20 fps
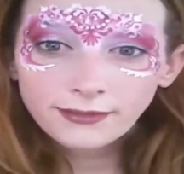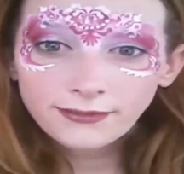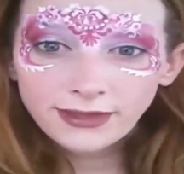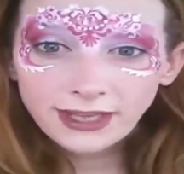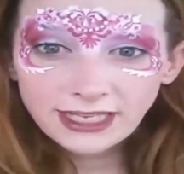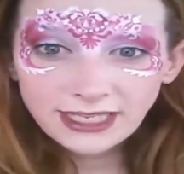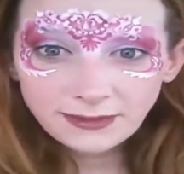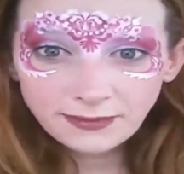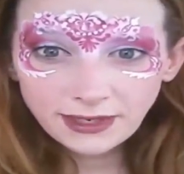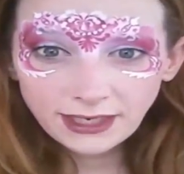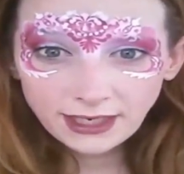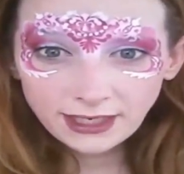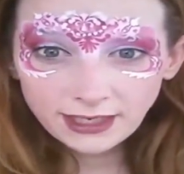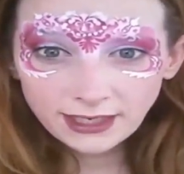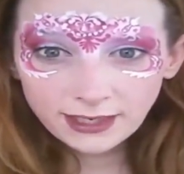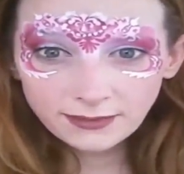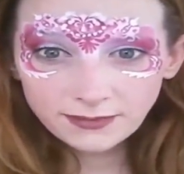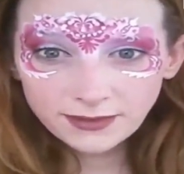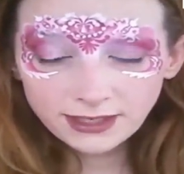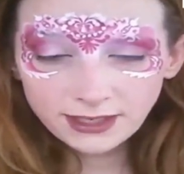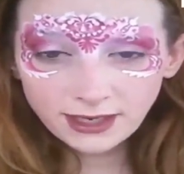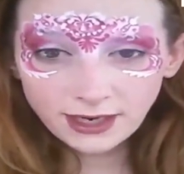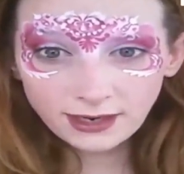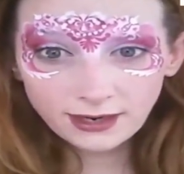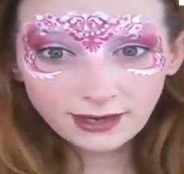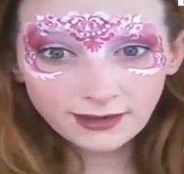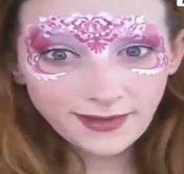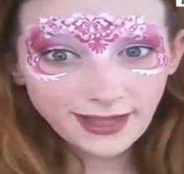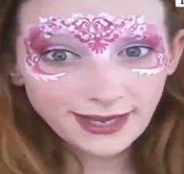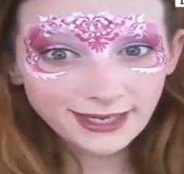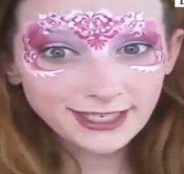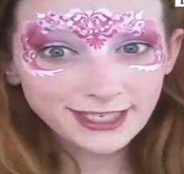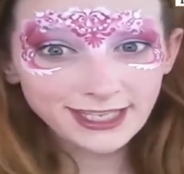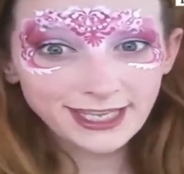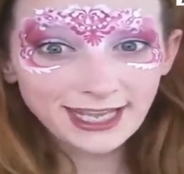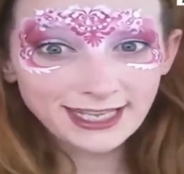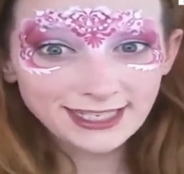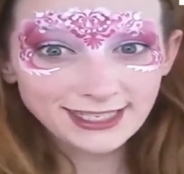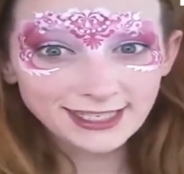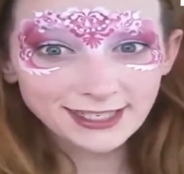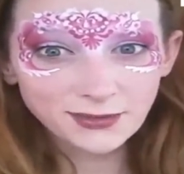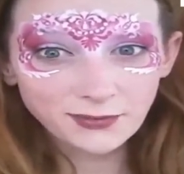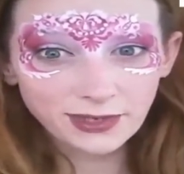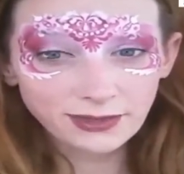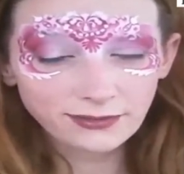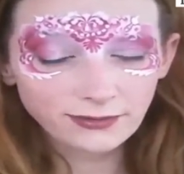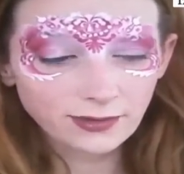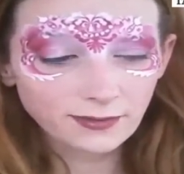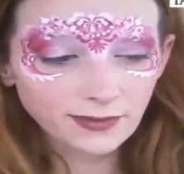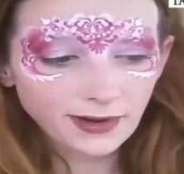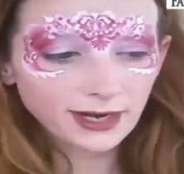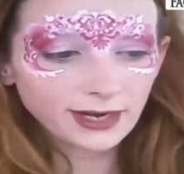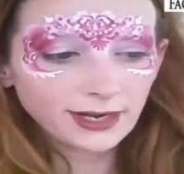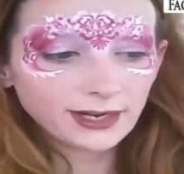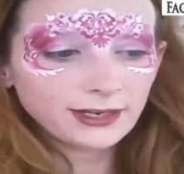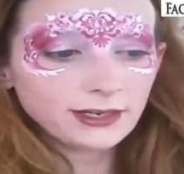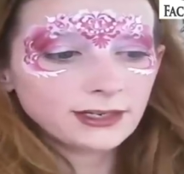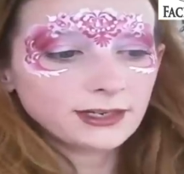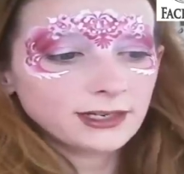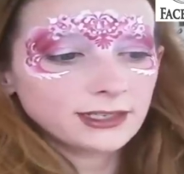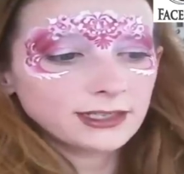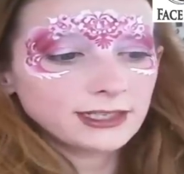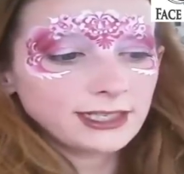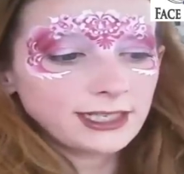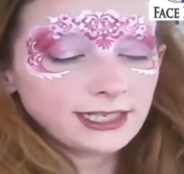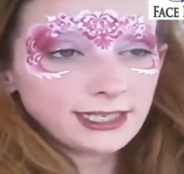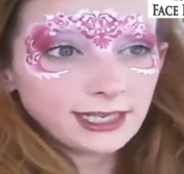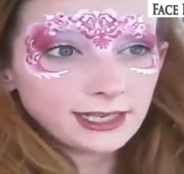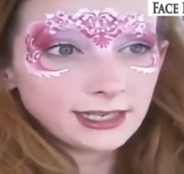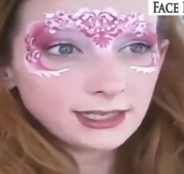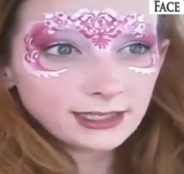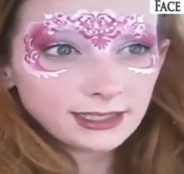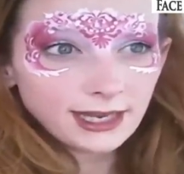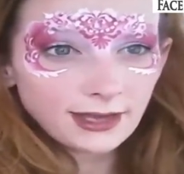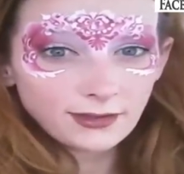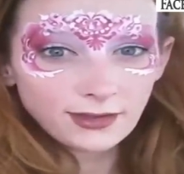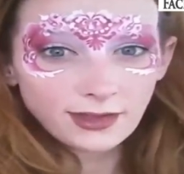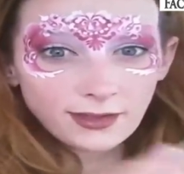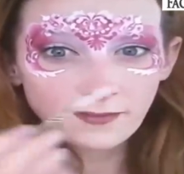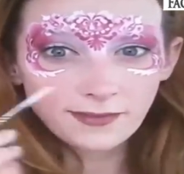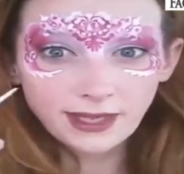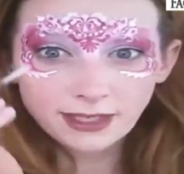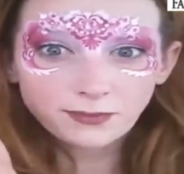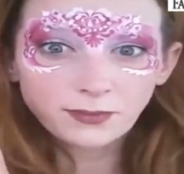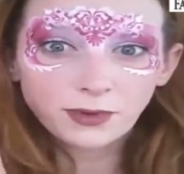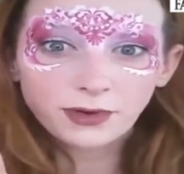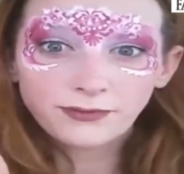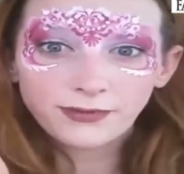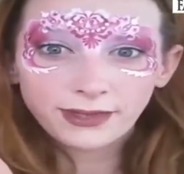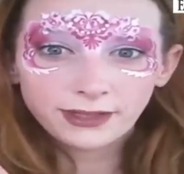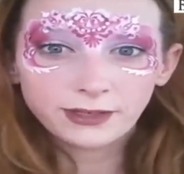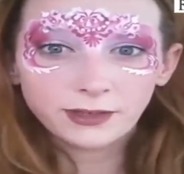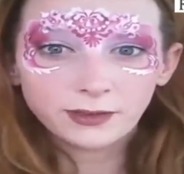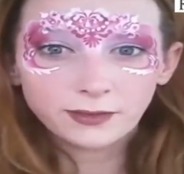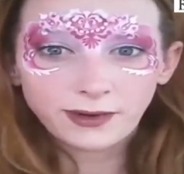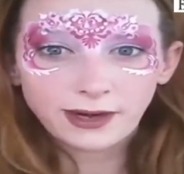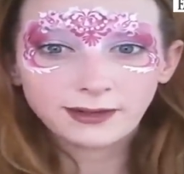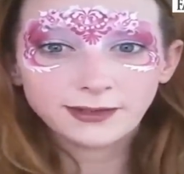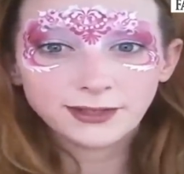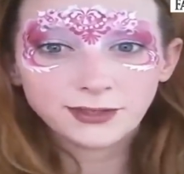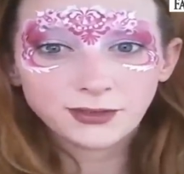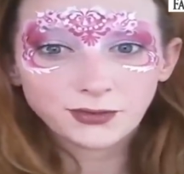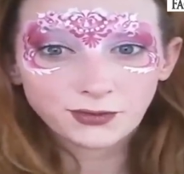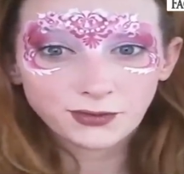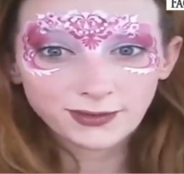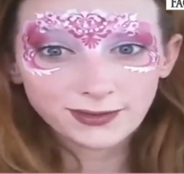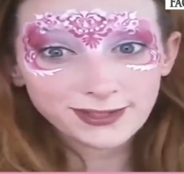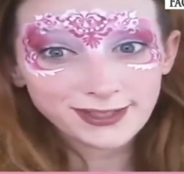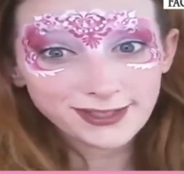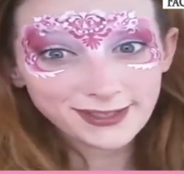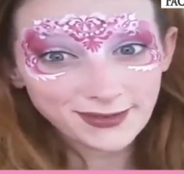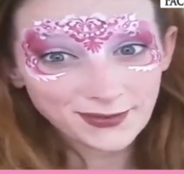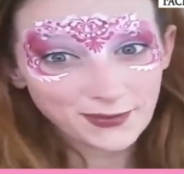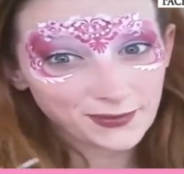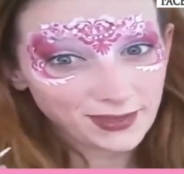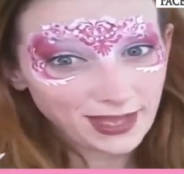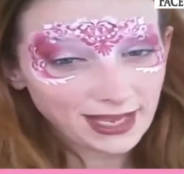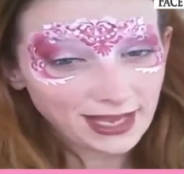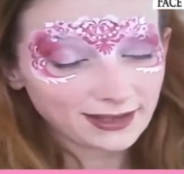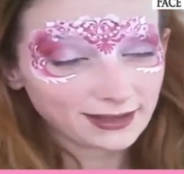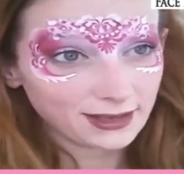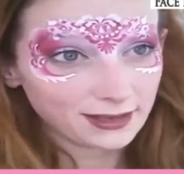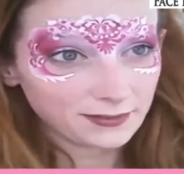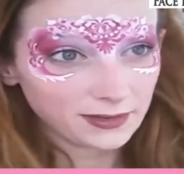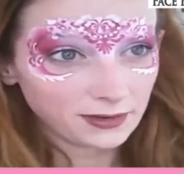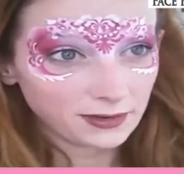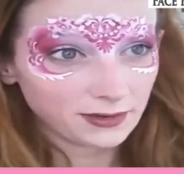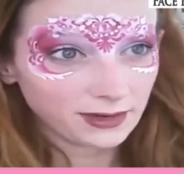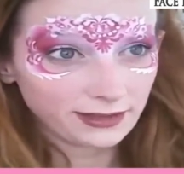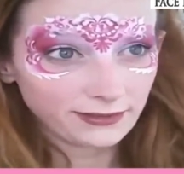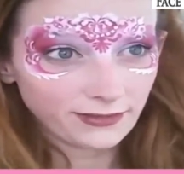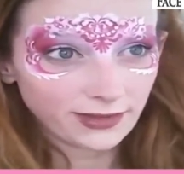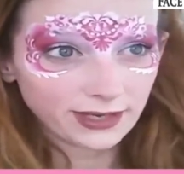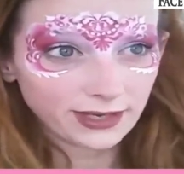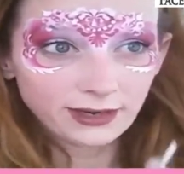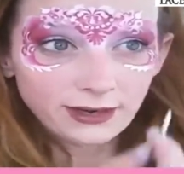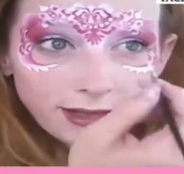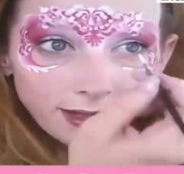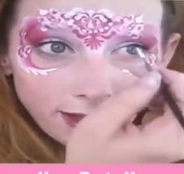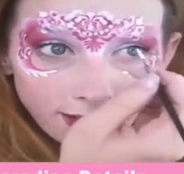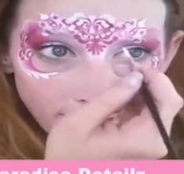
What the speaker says: FacePaintingTips.com actually has this wonderful product called Details now that makes perfect little round circles, so that could be really fun.